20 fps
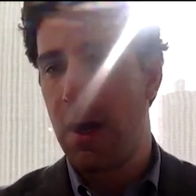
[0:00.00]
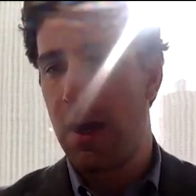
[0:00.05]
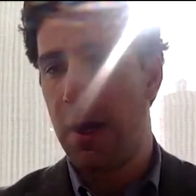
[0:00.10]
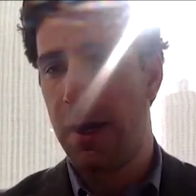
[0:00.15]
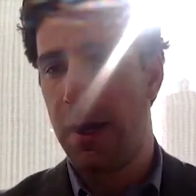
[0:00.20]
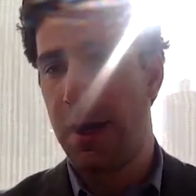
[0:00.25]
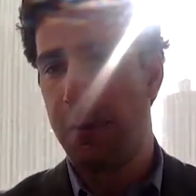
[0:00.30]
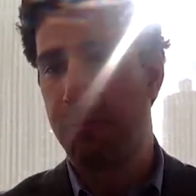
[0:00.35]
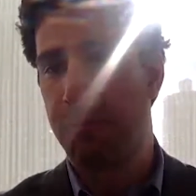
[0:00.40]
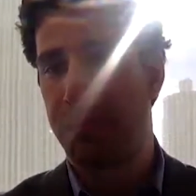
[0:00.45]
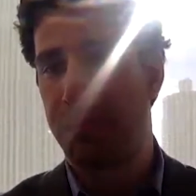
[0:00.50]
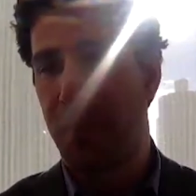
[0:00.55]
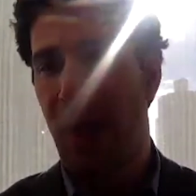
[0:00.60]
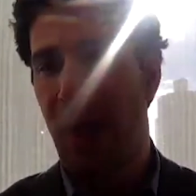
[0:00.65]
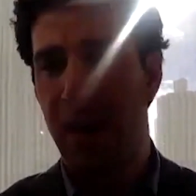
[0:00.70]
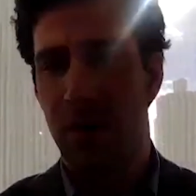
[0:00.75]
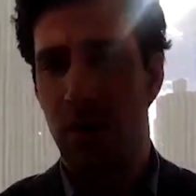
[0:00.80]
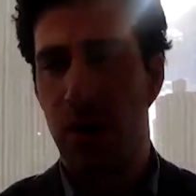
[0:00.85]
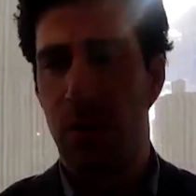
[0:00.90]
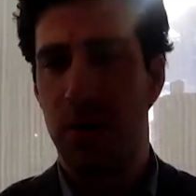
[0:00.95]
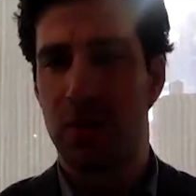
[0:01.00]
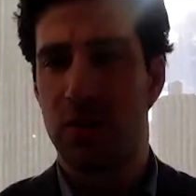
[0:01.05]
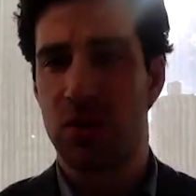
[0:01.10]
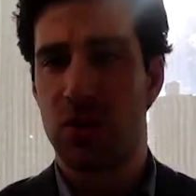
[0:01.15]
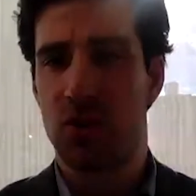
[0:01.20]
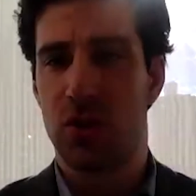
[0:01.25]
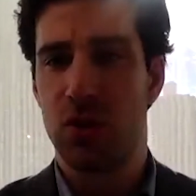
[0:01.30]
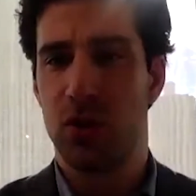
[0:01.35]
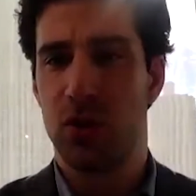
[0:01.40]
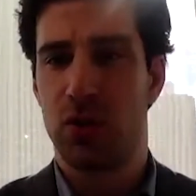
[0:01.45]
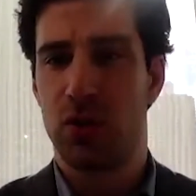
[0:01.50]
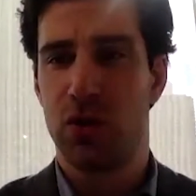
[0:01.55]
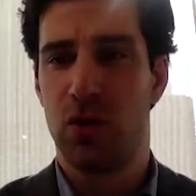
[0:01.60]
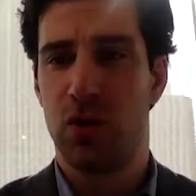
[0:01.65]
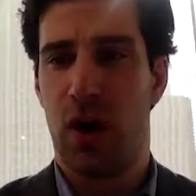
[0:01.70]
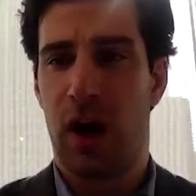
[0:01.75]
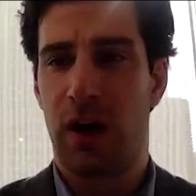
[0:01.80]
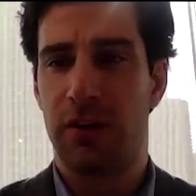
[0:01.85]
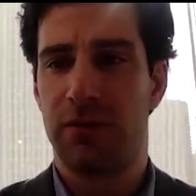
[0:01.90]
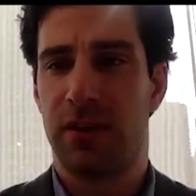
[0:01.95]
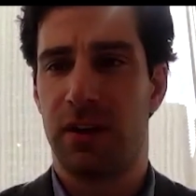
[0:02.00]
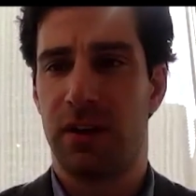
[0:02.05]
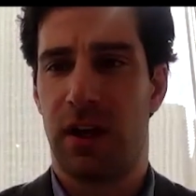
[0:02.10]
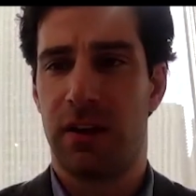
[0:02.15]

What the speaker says: I don't know what's too often.